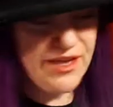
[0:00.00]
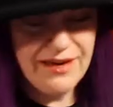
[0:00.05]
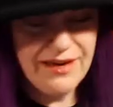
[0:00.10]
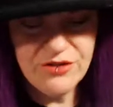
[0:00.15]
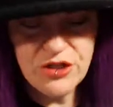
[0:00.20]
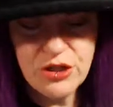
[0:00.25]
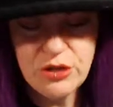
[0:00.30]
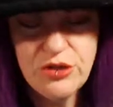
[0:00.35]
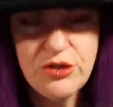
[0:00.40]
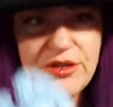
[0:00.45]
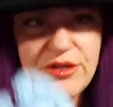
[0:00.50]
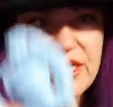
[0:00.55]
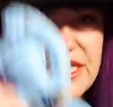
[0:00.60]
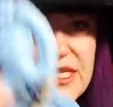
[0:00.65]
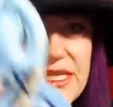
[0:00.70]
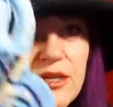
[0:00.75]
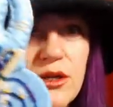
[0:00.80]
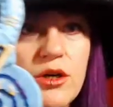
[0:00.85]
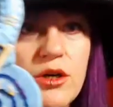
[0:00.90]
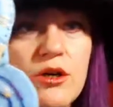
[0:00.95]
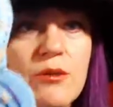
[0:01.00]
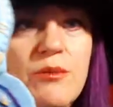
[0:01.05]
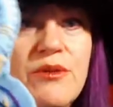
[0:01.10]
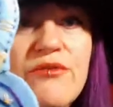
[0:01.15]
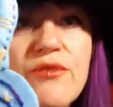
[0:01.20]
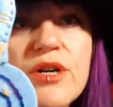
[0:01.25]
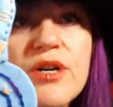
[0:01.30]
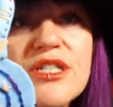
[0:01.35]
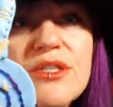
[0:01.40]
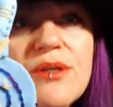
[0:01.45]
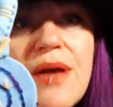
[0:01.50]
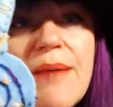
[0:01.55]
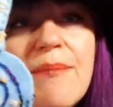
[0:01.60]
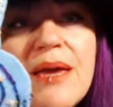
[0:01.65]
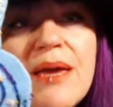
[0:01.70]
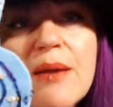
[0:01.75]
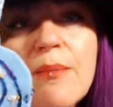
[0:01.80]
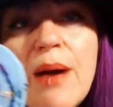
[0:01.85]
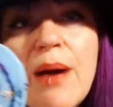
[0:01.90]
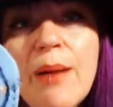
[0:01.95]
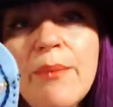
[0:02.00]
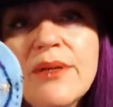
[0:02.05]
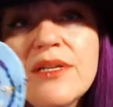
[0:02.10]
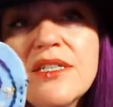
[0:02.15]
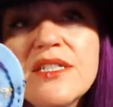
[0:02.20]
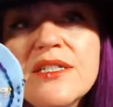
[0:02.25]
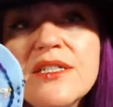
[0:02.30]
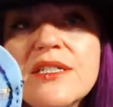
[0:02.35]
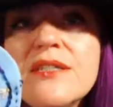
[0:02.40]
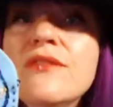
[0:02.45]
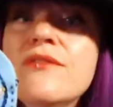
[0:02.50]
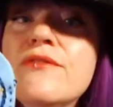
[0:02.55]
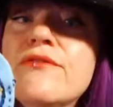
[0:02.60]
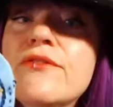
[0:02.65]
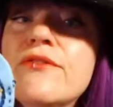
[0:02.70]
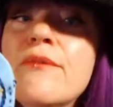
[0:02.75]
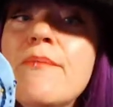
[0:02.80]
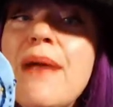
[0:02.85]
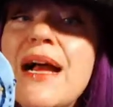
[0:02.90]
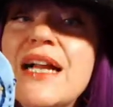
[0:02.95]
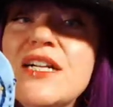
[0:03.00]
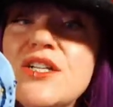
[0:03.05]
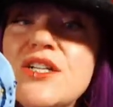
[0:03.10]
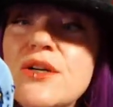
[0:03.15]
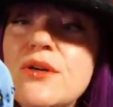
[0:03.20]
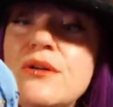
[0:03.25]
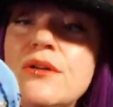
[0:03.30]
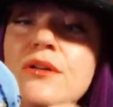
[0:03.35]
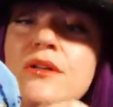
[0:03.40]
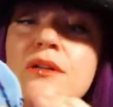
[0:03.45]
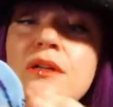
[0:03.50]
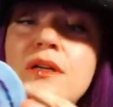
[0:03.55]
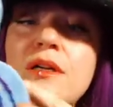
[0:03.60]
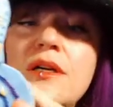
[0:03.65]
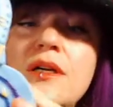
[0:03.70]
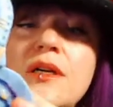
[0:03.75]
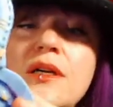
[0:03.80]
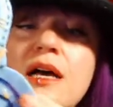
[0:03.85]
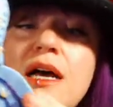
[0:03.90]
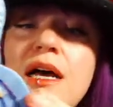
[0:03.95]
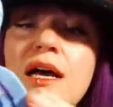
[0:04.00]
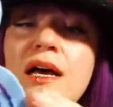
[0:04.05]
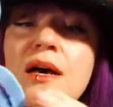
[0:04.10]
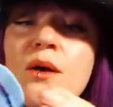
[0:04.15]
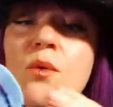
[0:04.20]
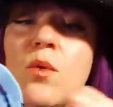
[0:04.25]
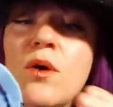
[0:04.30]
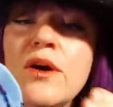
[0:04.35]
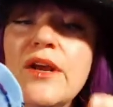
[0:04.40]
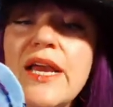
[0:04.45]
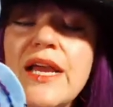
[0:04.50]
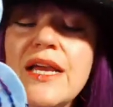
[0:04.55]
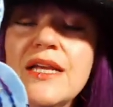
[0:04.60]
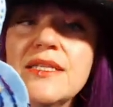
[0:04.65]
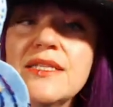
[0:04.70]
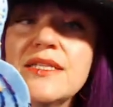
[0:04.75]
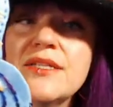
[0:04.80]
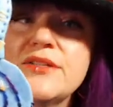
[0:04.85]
I've showed you this little girl before. So I make poppets for magical workings.